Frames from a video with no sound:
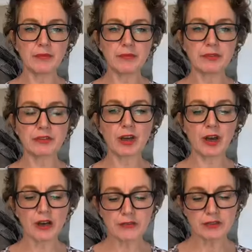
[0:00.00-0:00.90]

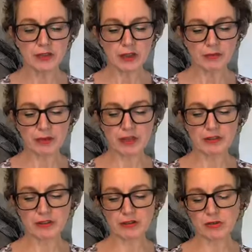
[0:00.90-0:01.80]
scarves,
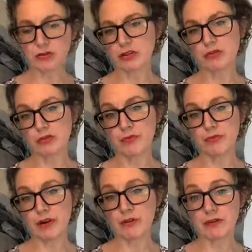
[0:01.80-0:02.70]
but there's also some
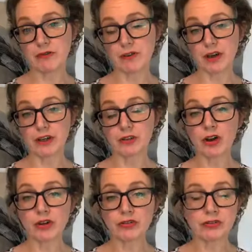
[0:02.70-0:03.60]
very fine
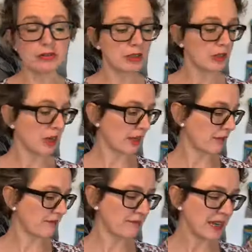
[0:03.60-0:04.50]
cotton,
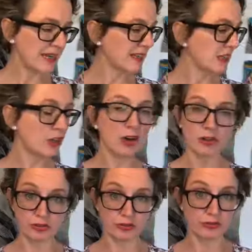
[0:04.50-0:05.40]
mainly
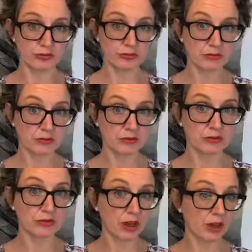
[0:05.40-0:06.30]
cotton
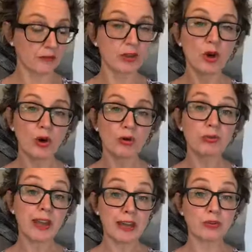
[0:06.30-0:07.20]
scarves, all
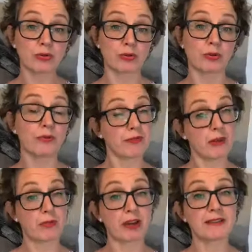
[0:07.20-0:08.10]
natural
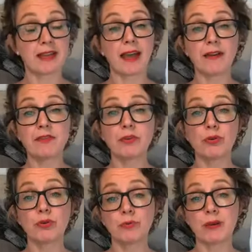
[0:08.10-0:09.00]
fabrics. They have to
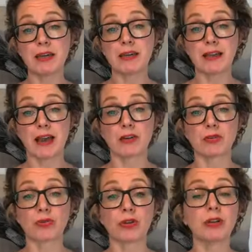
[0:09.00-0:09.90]
all be
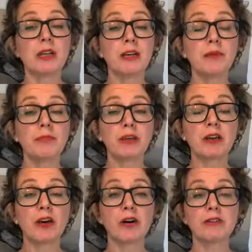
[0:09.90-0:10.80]
natural
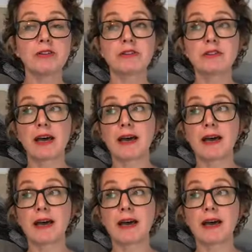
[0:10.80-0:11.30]
because,